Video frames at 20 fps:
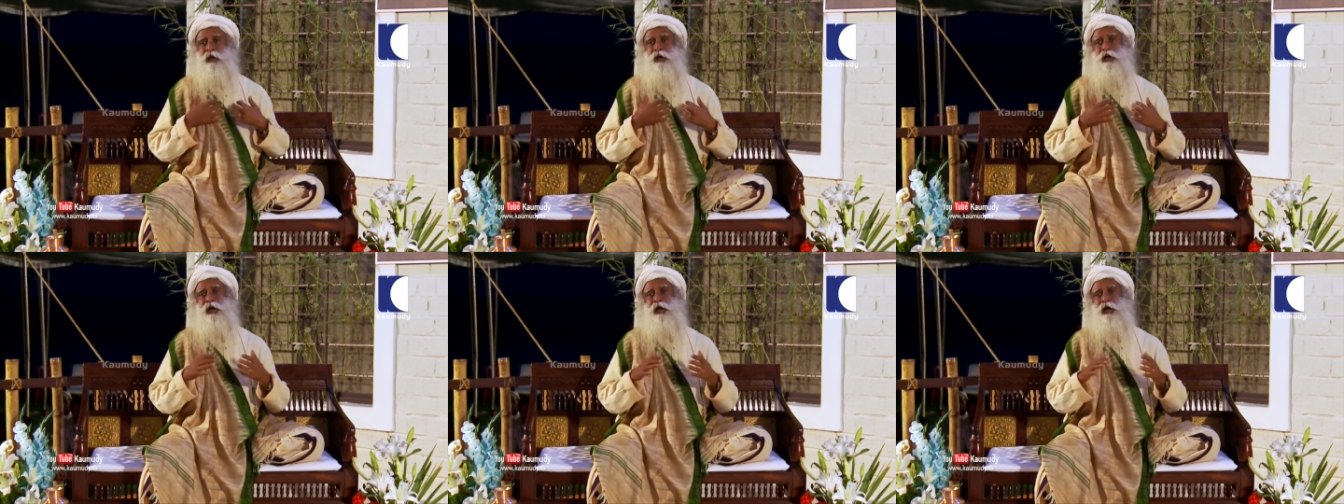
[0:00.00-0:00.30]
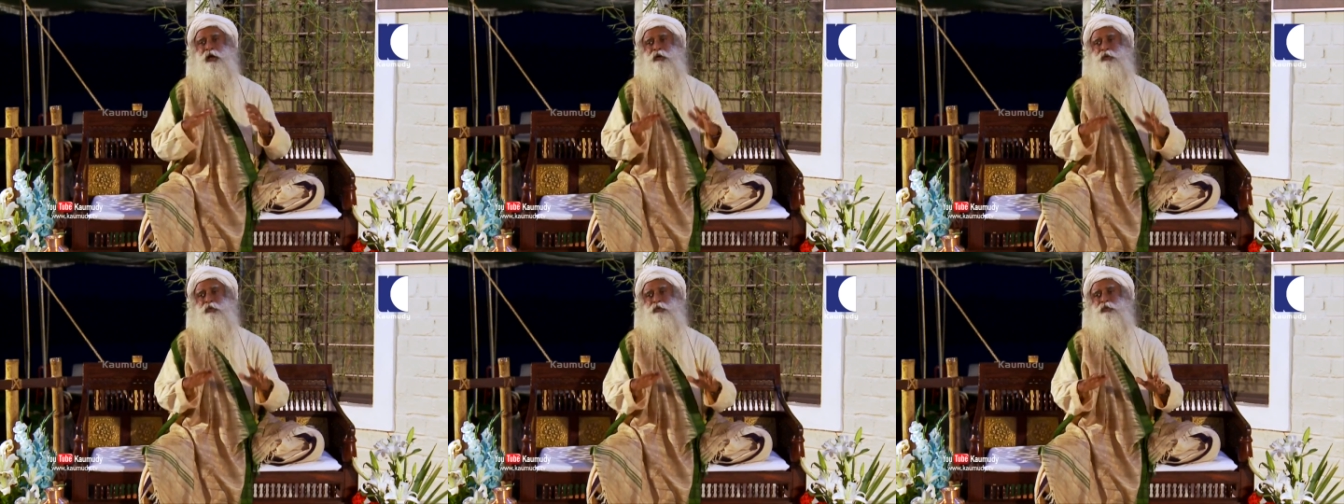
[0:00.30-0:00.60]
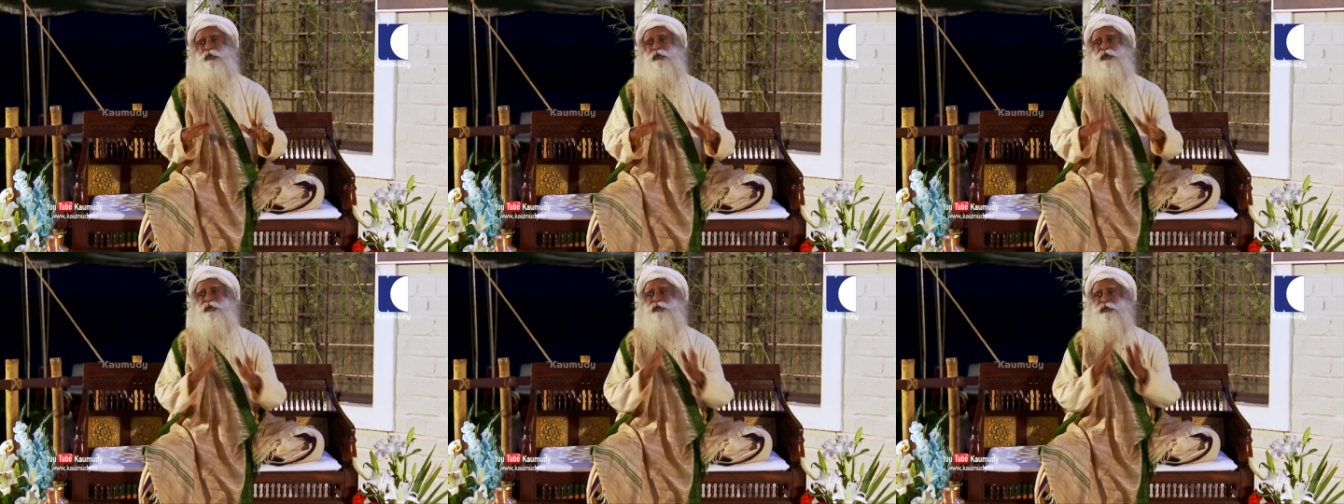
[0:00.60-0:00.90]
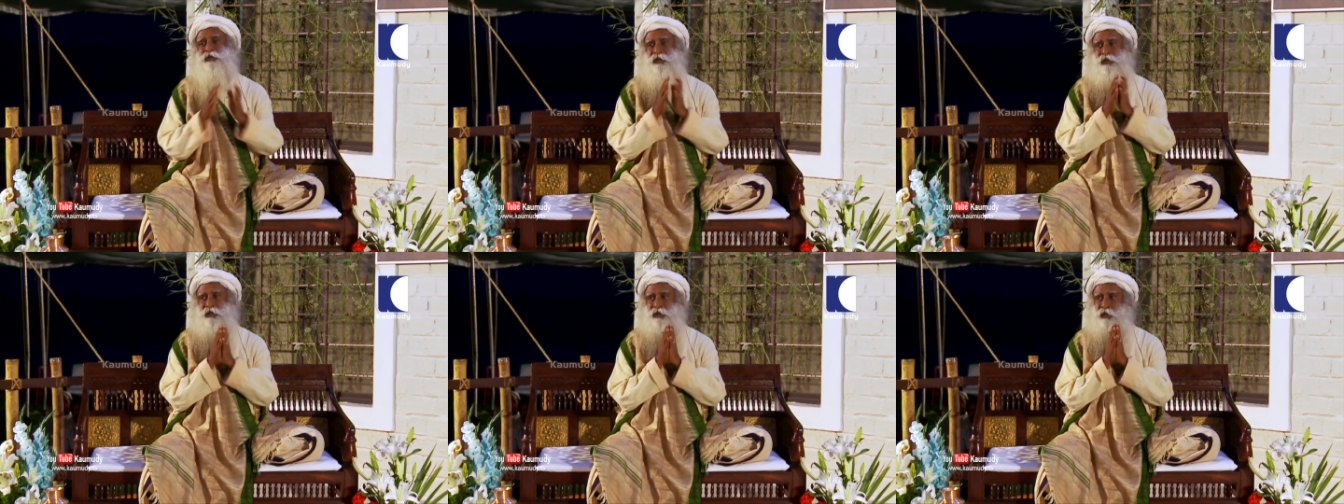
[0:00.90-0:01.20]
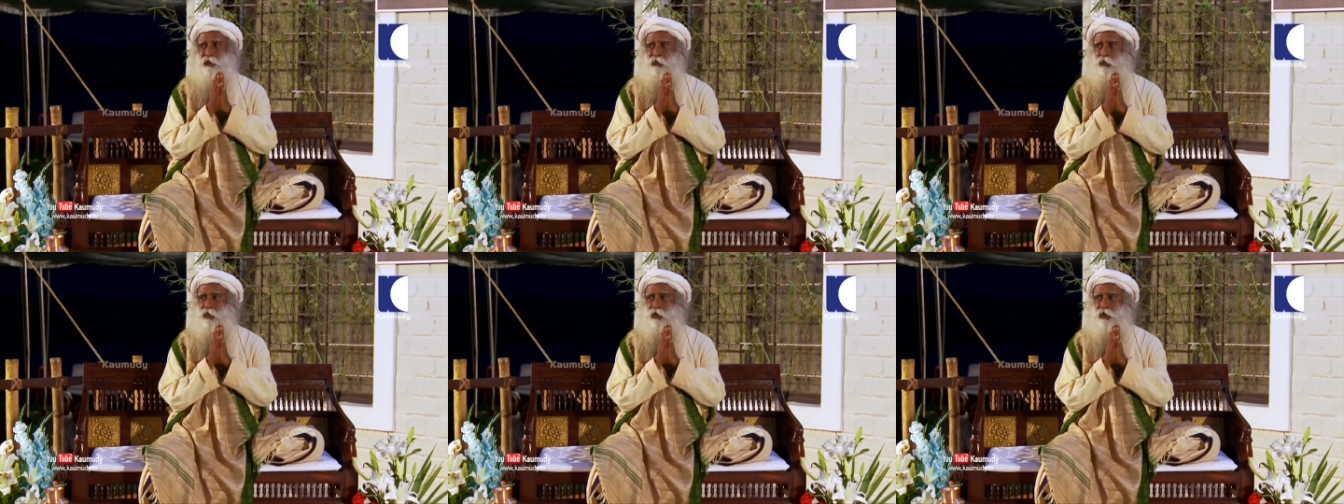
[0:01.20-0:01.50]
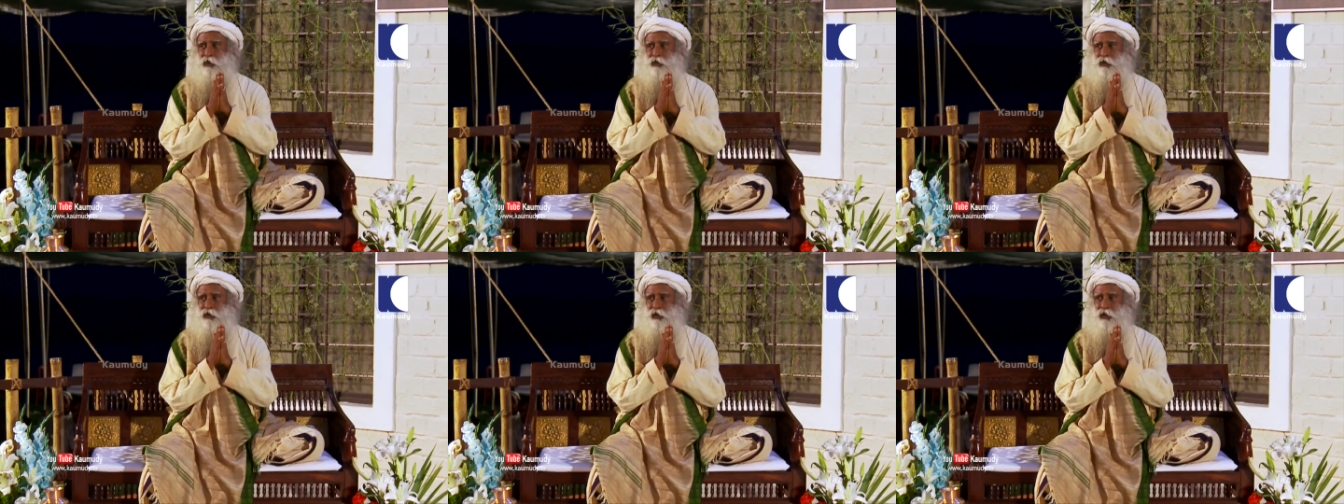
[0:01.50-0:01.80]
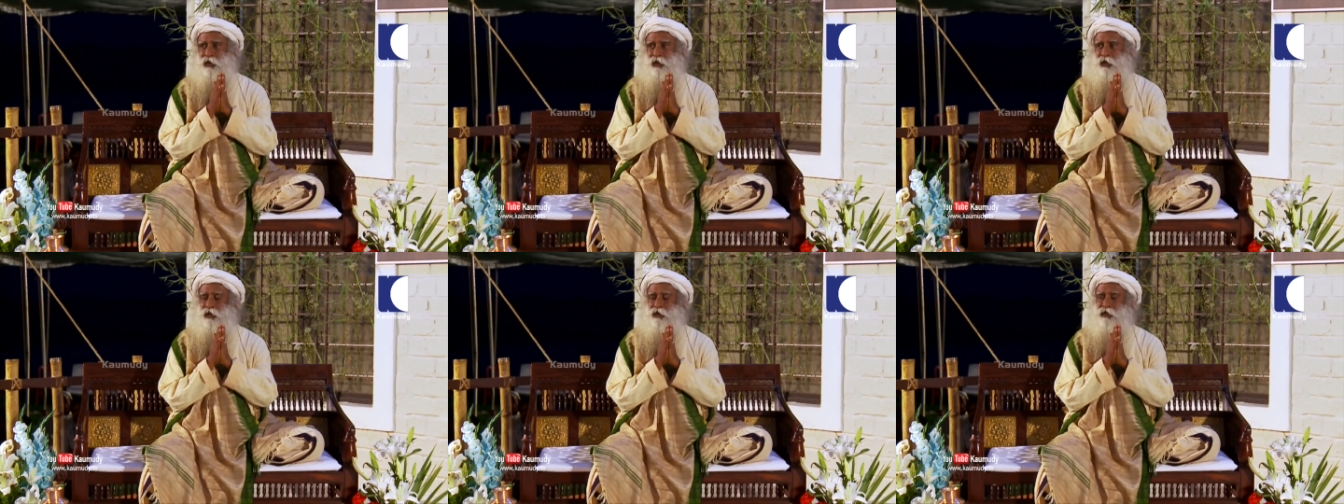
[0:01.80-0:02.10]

how we treat the water